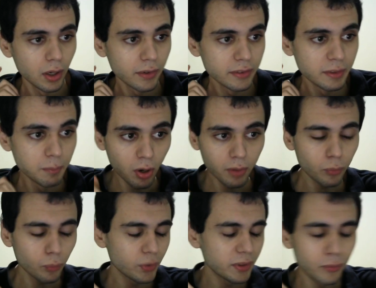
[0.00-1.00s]
The more
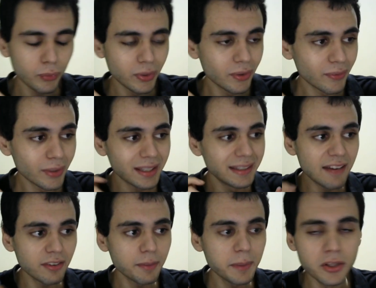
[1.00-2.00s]
we, we, we can
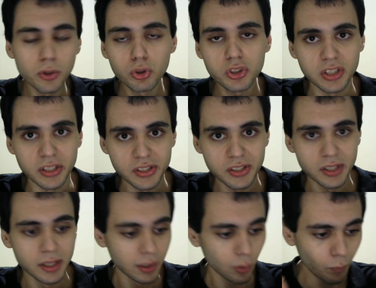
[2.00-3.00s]
never be useless.
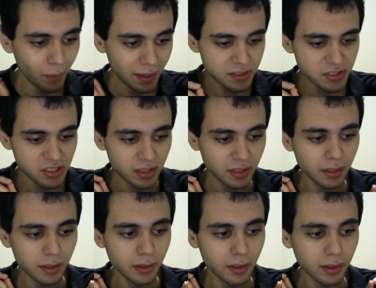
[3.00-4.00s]
Once
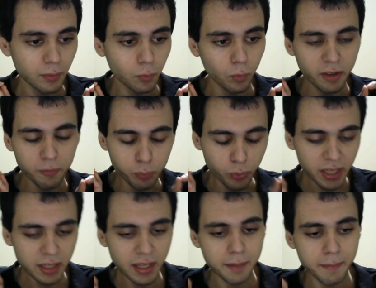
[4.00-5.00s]
if
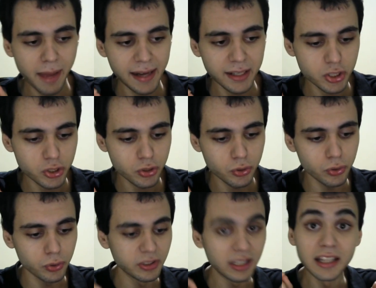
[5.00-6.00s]
Breen had managed to
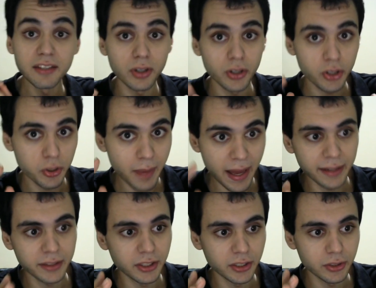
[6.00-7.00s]
deliver
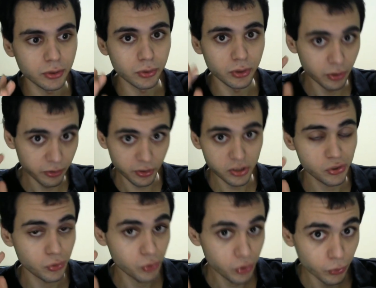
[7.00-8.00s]
humanity to the
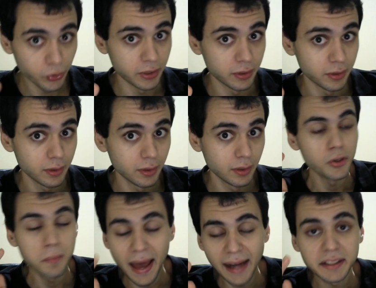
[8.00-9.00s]
Universal Union,
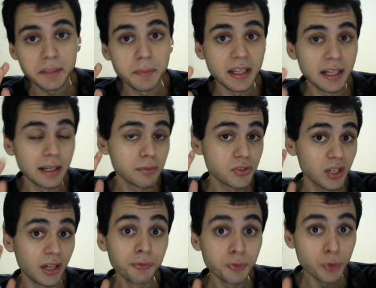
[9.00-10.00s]
humanity becomes
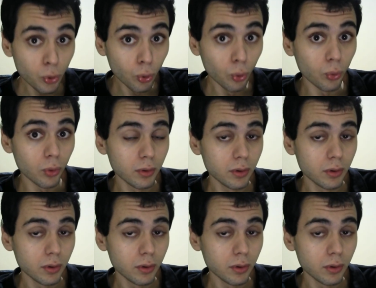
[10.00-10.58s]
a tool